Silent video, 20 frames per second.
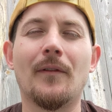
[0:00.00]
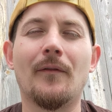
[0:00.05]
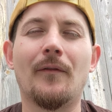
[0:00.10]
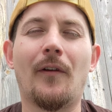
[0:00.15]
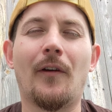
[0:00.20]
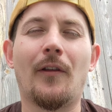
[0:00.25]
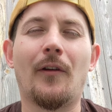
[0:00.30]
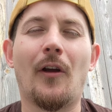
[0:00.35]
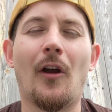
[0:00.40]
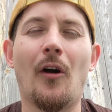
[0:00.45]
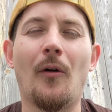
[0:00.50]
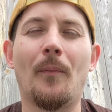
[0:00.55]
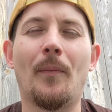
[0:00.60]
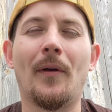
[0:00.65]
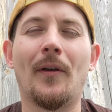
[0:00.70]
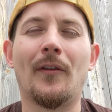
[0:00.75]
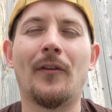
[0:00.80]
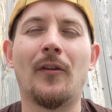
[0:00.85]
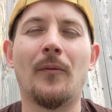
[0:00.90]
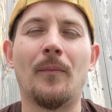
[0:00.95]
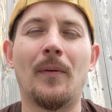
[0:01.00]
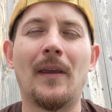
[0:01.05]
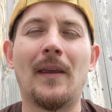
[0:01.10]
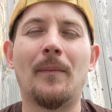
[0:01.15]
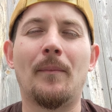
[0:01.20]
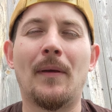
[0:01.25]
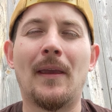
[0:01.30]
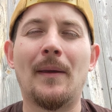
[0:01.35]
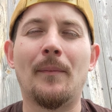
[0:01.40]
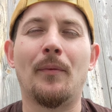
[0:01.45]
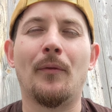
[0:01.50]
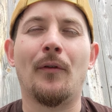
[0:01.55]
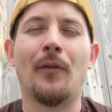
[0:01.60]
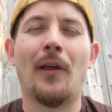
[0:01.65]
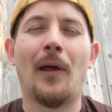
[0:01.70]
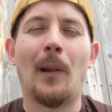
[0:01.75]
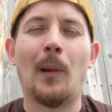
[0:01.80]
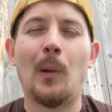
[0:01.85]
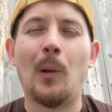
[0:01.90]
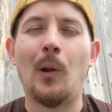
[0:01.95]
Father, help us to be people
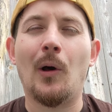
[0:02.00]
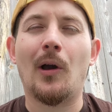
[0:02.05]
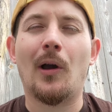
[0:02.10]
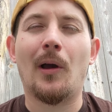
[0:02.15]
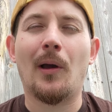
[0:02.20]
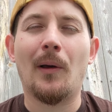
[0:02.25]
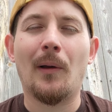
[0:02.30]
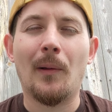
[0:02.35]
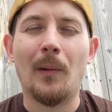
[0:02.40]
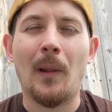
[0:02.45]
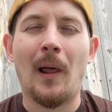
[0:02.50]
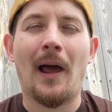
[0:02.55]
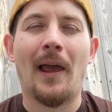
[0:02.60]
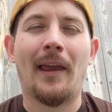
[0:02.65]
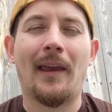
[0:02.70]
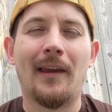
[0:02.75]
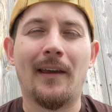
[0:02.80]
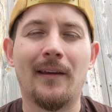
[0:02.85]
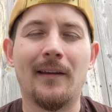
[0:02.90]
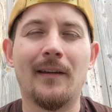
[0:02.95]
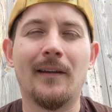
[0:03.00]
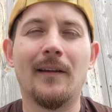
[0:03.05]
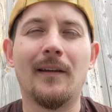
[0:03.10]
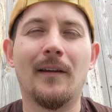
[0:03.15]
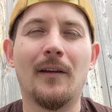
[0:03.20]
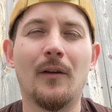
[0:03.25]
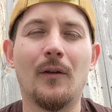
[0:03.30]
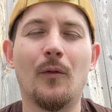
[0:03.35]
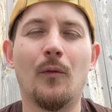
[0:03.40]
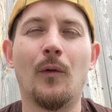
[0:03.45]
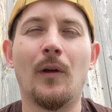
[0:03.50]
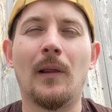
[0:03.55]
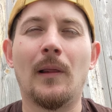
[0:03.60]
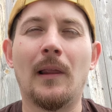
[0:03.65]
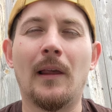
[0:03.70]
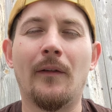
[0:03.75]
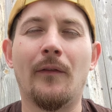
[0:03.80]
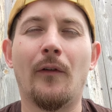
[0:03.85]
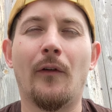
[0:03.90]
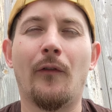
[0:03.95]
that look like we
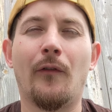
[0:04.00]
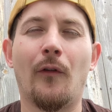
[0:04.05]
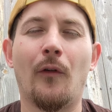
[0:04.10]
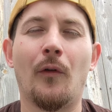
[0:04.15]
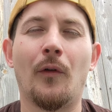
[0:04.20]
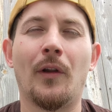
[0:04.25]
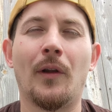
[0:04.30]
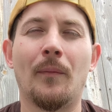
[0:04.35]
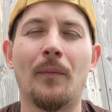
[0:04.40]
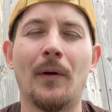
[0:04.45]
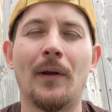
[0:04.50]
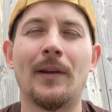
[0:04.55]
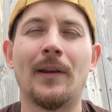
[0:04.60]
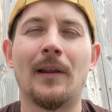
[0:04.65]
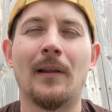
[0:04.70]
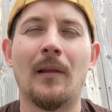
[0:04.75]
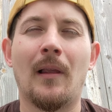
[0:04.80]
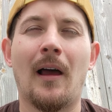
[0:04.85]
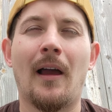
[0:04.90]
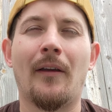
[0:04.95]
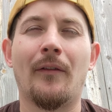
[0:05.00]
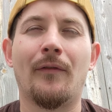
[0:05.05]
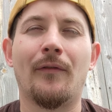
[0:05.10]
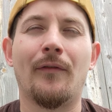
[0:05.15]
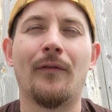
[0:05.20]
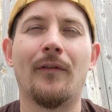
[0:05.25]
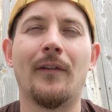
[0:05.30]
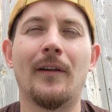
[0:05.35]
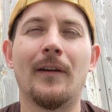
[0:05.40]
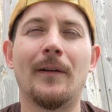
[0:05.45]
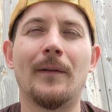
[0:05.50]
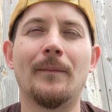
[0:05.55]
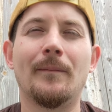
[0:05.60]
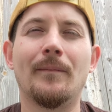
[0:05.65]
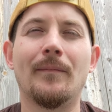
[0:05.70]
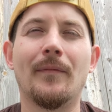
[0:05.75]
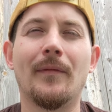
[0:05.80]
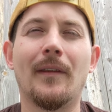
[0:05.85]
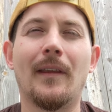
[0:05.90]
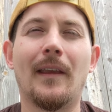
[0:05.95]
live a full and abundant life,
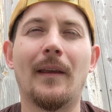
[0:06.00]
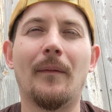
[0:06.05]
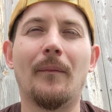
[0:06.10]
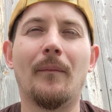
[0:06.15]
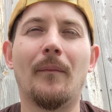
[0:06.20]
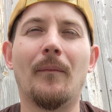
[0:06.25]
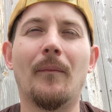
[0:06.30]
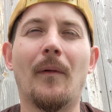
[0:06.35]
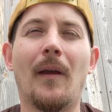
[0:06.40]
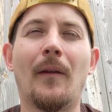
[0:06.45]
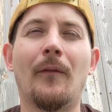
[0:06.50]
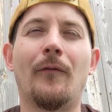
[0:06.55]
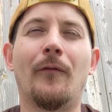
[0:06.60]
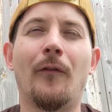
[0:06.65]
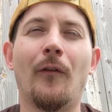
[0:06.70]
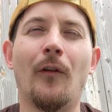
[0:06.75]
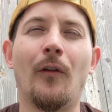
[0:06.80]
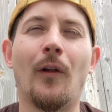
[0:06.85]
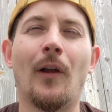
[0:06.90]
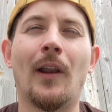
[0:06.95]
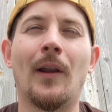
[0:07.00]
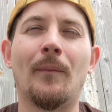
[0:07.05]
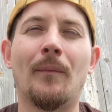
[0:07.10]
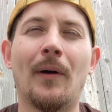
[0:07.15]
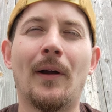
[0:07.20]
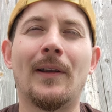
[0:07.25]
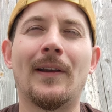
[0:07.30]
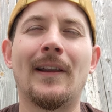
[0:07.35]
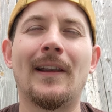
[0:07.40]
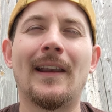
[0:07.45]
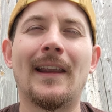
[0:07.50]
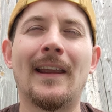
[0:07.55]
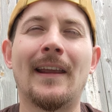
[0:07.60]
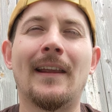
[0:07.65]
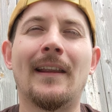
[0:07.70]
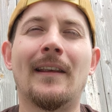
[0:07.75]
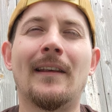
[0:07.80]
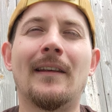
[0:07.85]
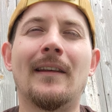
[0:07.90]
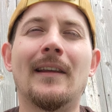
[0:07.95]
and full and abundant
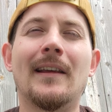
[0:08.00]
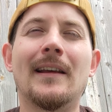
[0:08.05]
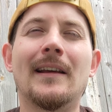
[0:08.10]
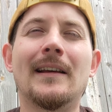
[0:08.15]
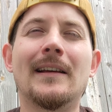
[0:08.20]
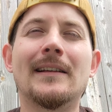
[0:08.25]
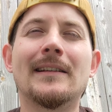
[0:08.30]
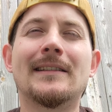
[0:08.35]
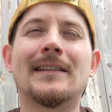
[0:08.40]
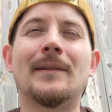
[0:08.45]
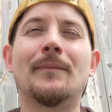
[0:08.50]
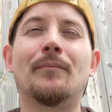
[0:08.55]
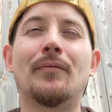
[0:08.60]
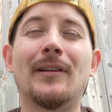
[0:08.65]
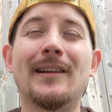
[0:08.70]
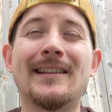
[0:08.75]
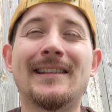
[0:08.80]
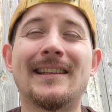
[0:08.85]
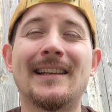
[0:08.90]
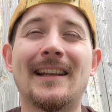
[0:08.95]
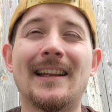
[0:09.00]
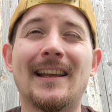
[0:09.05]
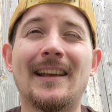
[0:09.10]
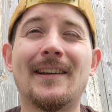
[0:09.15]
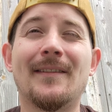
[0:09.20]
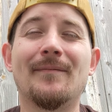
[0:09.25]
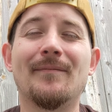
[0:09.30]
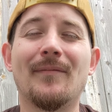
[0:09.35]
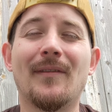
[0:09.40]
in simplicity,